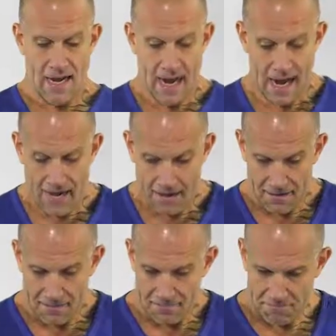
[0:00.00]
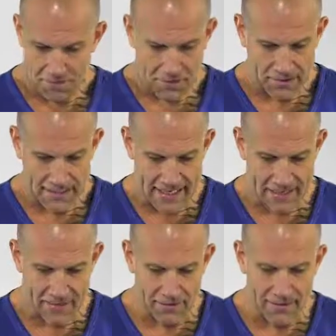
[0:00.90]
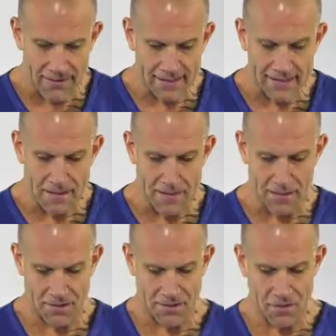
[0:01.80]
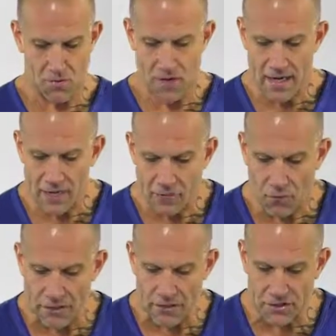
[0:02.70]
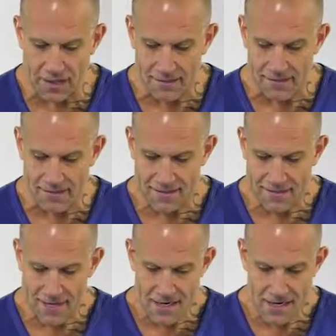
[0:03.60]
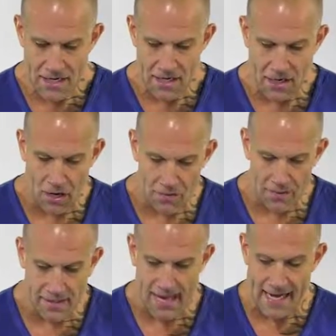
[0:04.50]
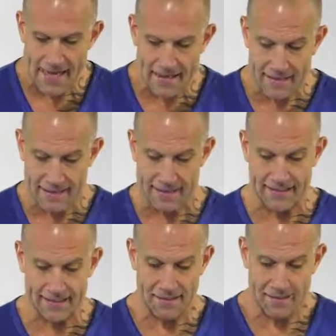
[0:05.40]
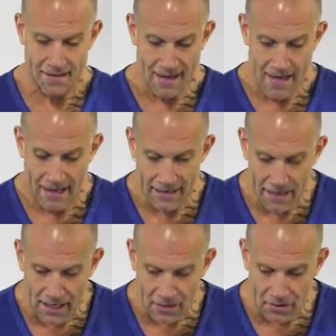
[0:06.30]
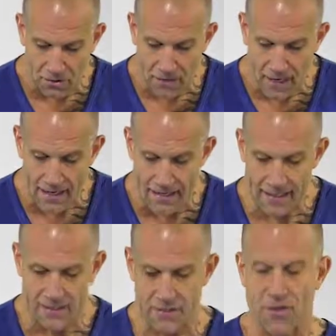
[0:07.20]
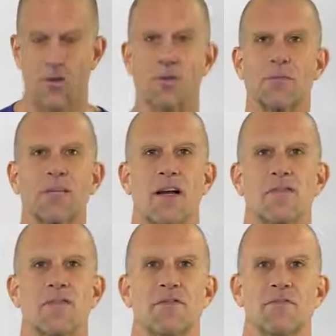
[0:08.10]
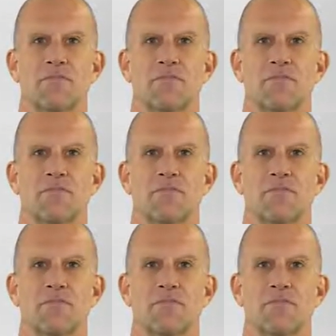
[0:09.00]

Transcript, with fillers: uh, looks eerily similar to if we just, you know, take these and, and look at it in terms of